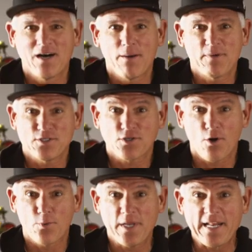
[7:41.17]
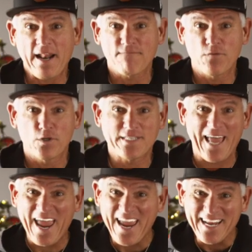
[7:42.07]
I'm going to start reading at verse
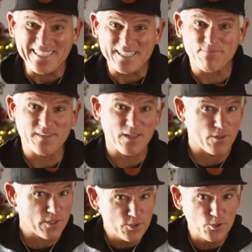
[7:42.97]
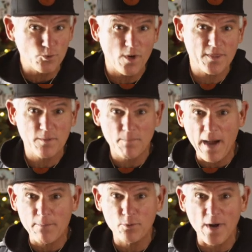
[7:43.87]
eight. This is what the
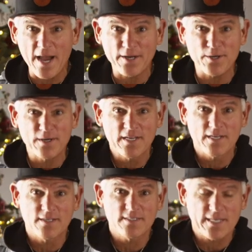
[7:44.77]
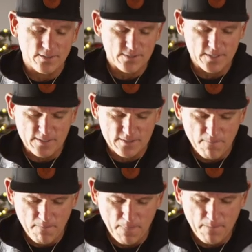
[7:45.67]
Bible writer tells us.